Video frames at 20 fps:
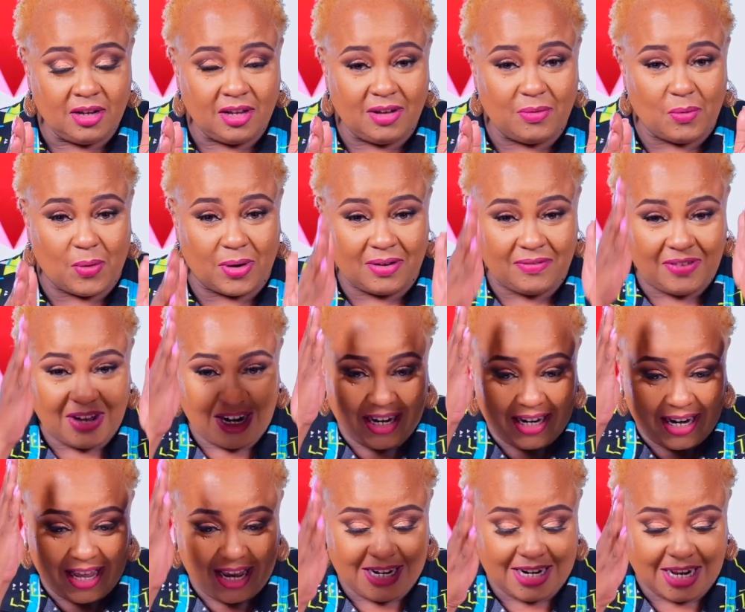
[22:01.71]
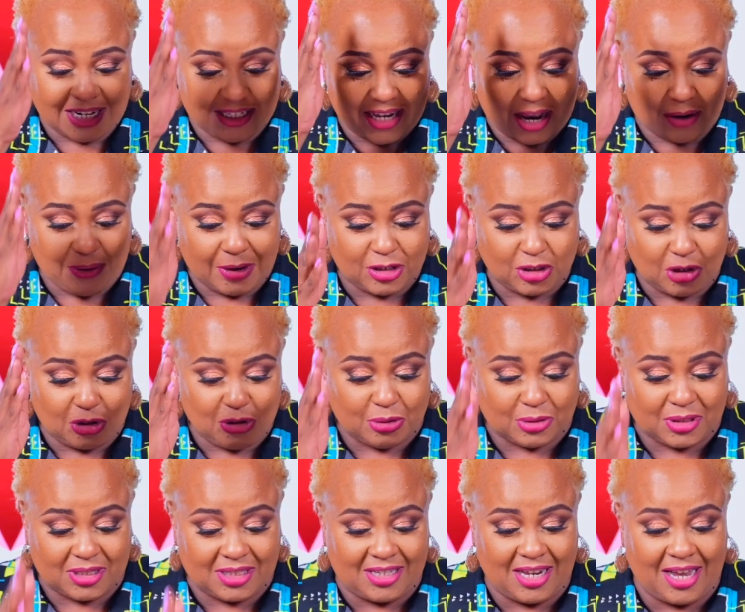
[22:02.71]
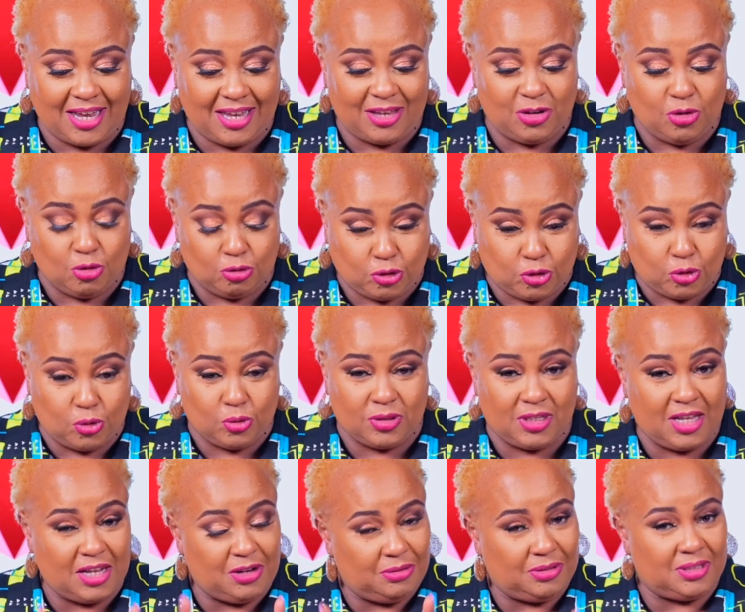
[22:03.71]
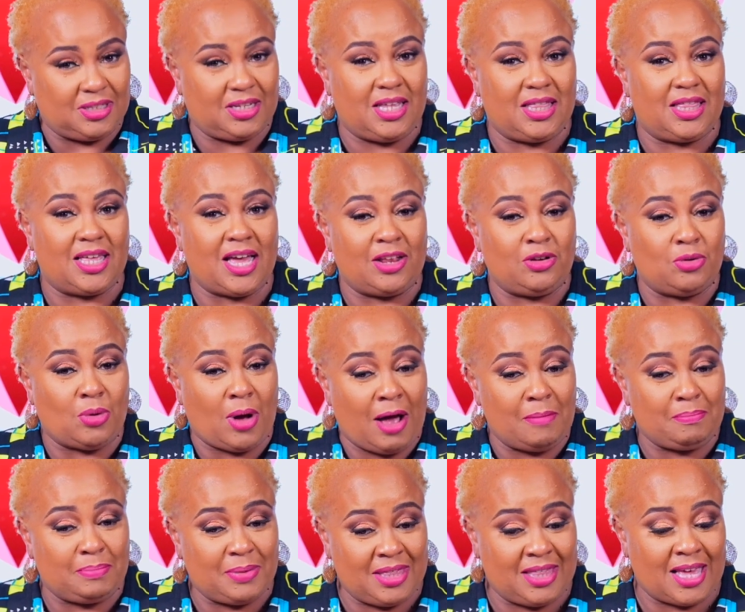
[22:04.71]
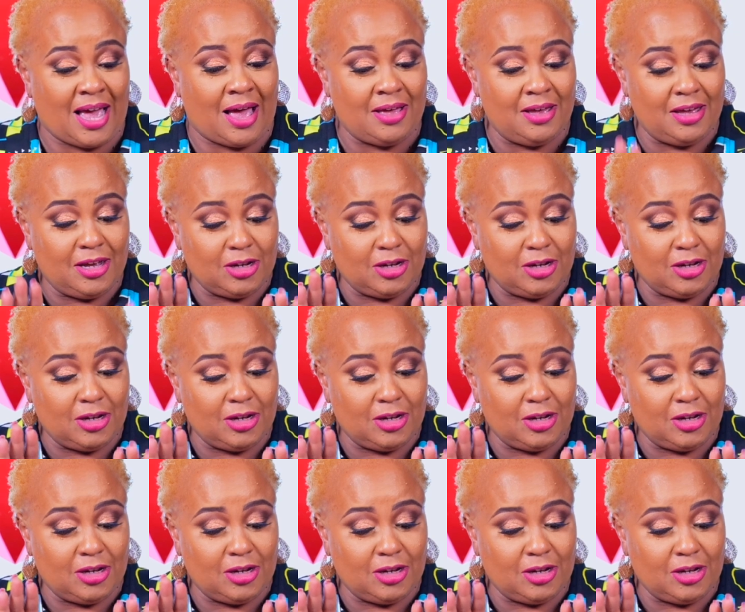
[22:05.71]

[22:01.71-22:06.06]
whatever lane and direction you choose, then you stay there and you're happy there,